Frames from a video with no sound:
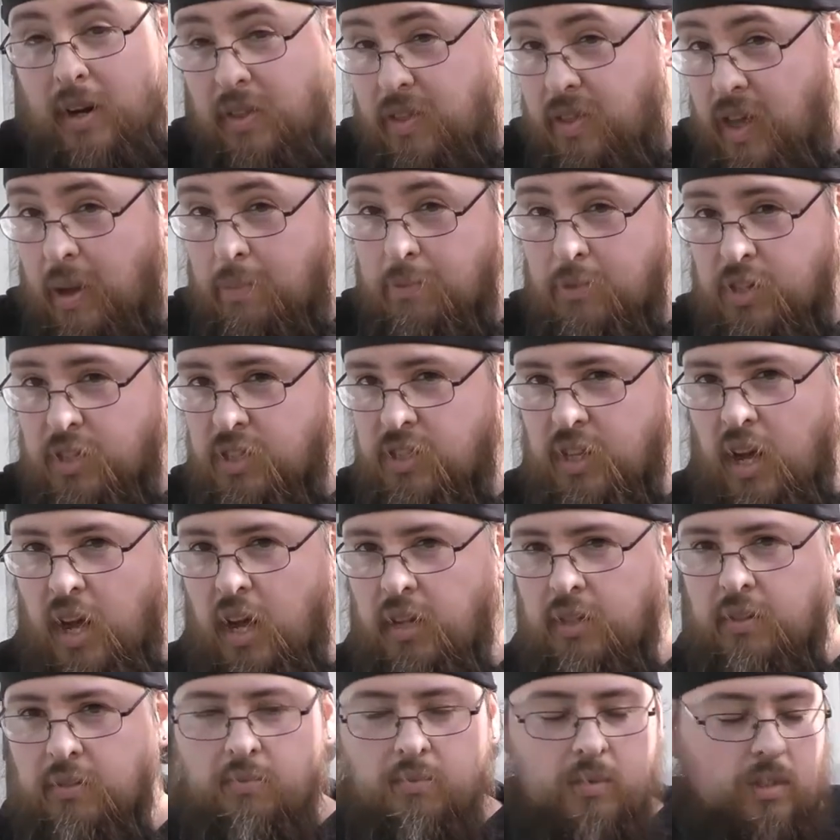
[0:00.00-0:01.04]
of them just
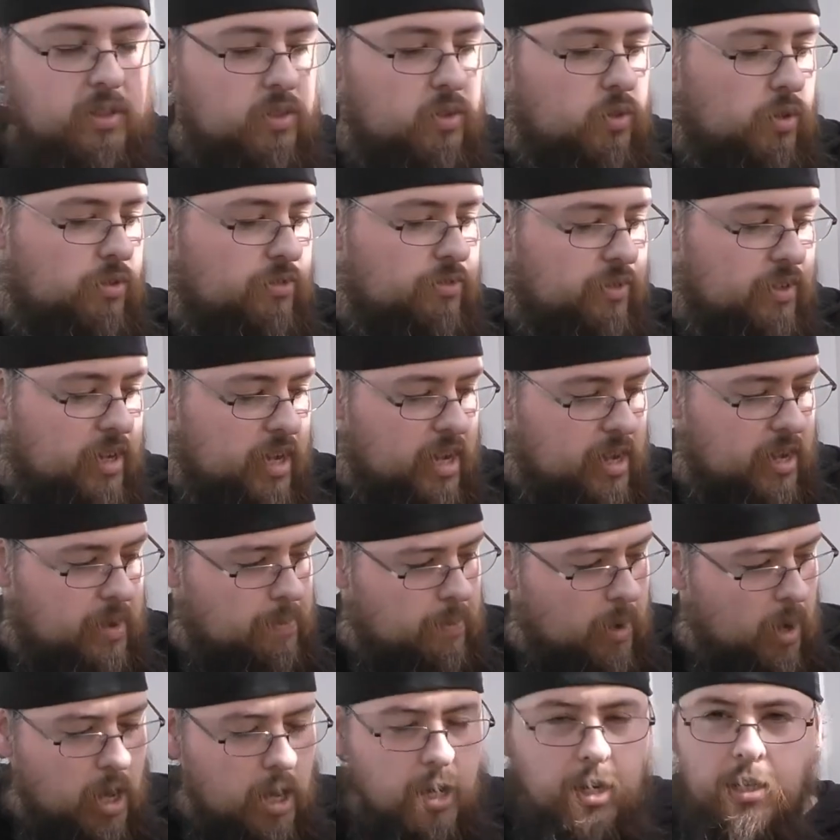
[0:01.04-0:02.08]

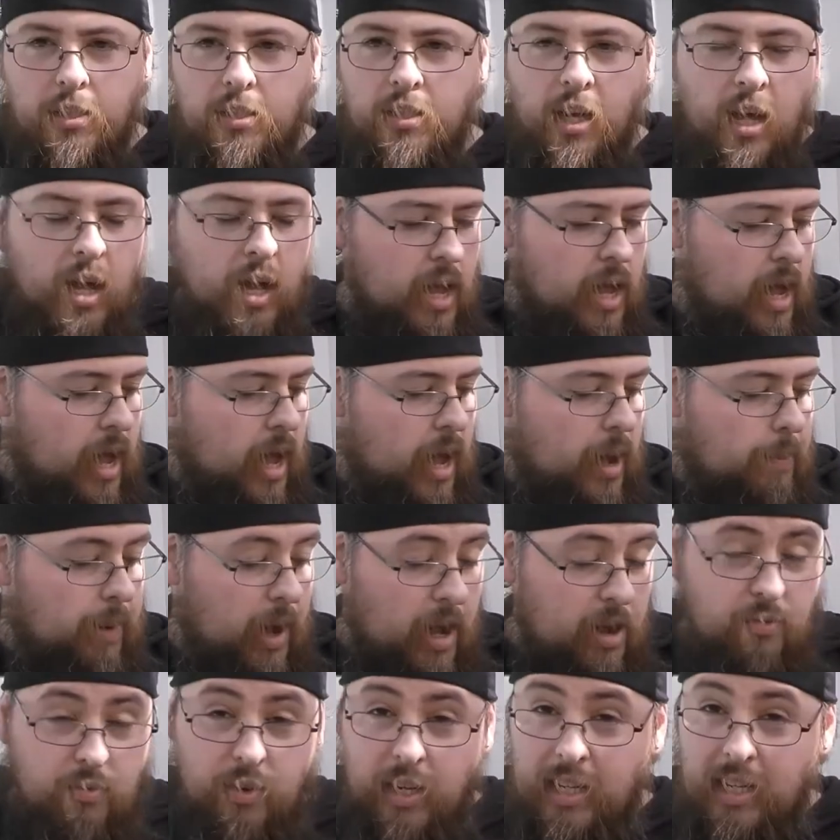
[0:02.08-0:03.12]
marked. But
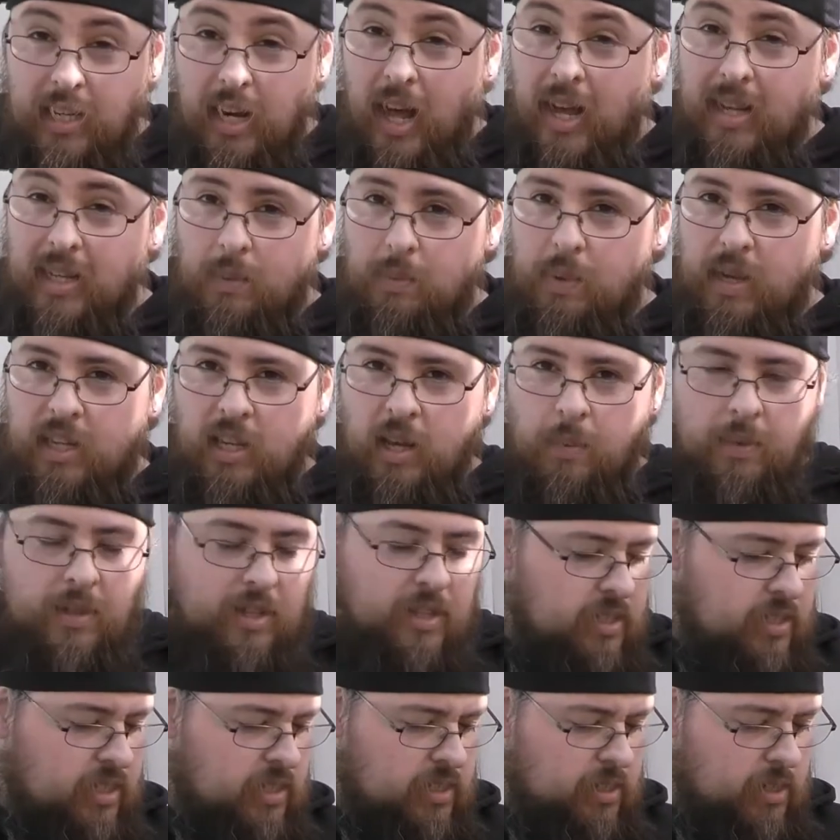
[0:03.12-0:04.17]
I really like the pickup in
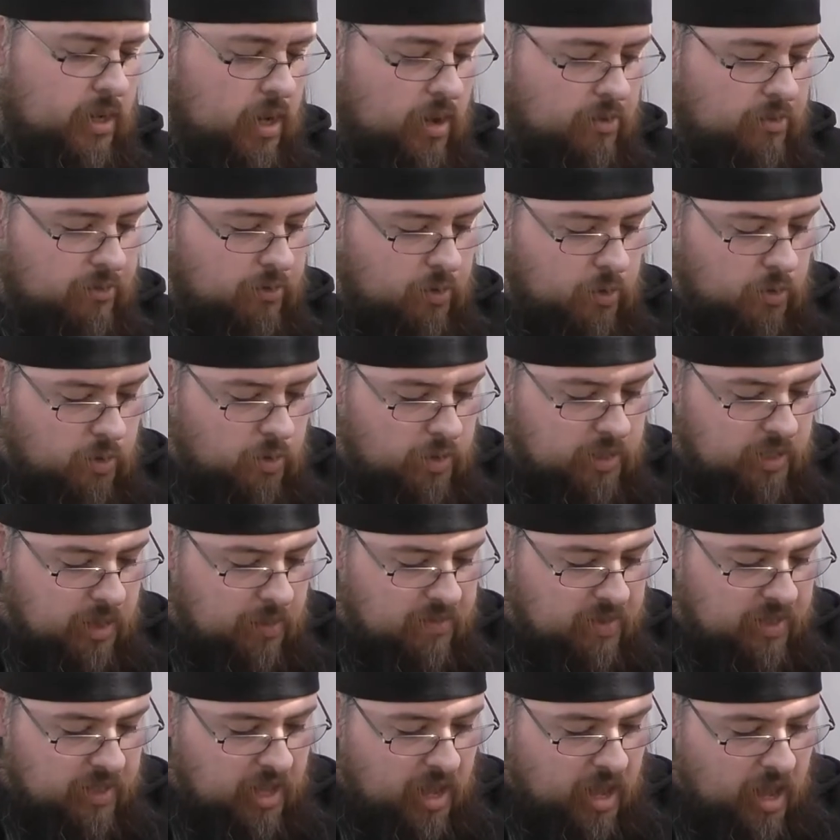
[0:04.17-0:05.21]
this guitar for
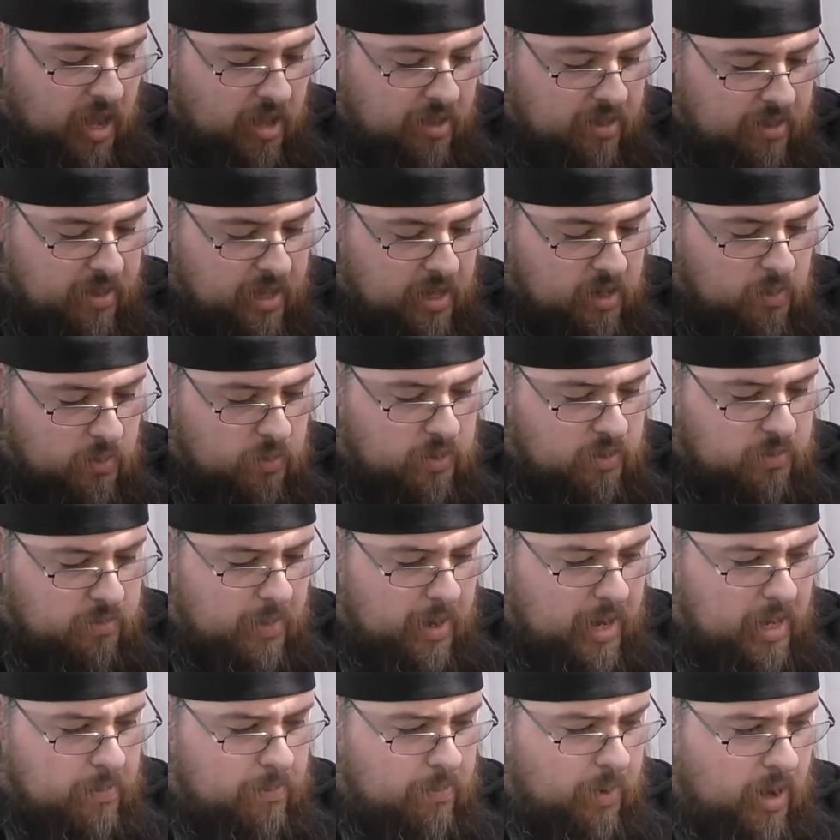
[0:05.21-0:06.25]
something that I think was
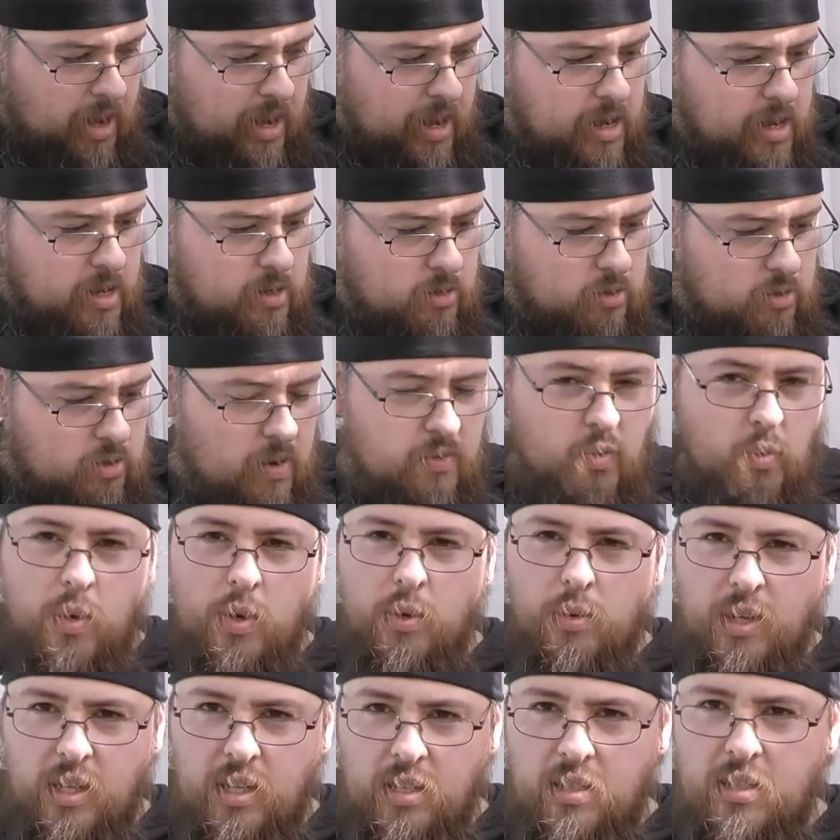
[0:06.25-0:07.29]
made by Trevor
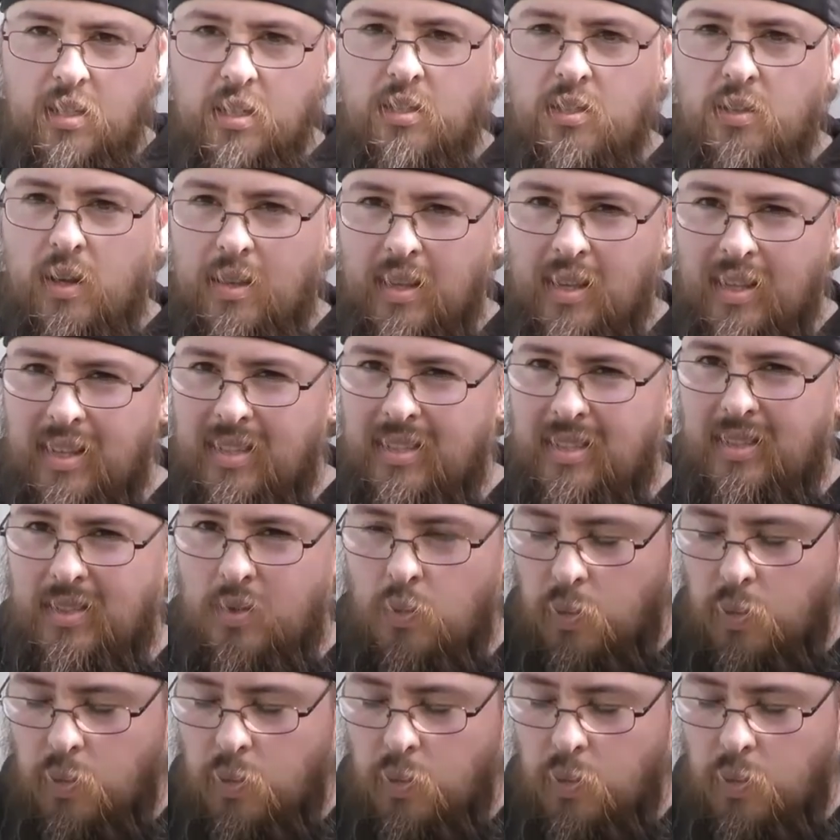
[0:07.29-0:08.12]
Wilkinson. So I think this is a